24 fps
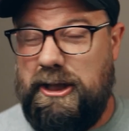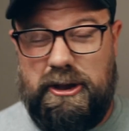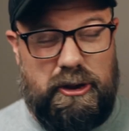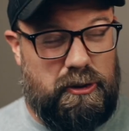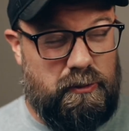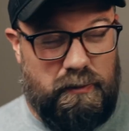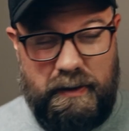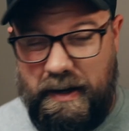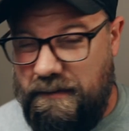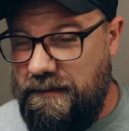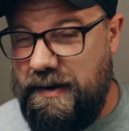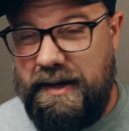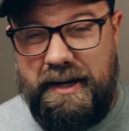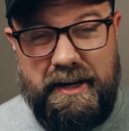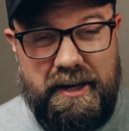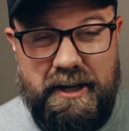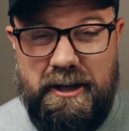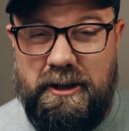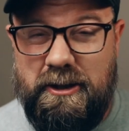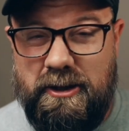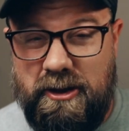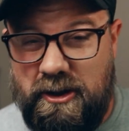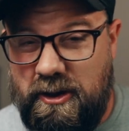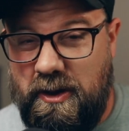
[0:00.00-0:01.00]
driven into
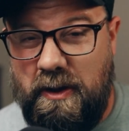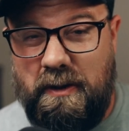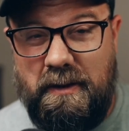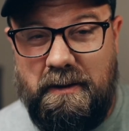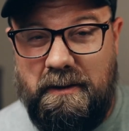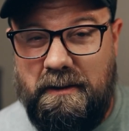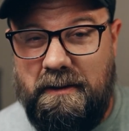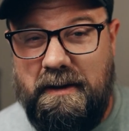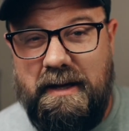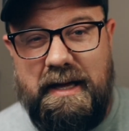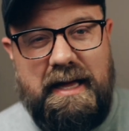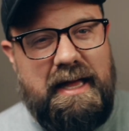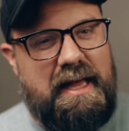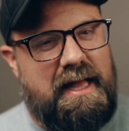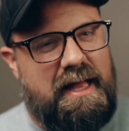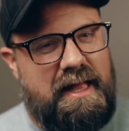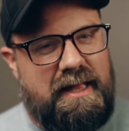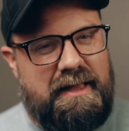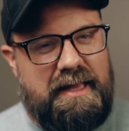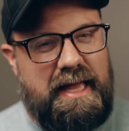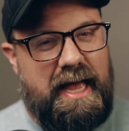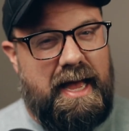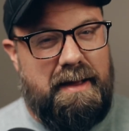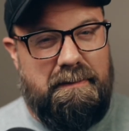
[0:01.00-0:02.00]
your skull
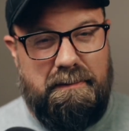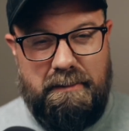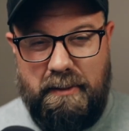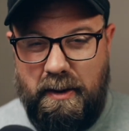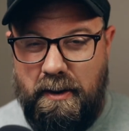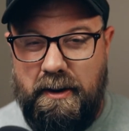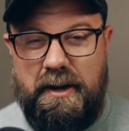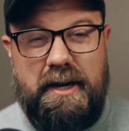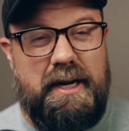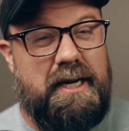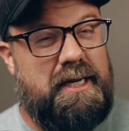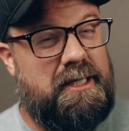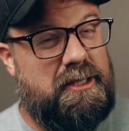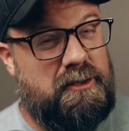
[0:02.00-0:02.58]
that marketing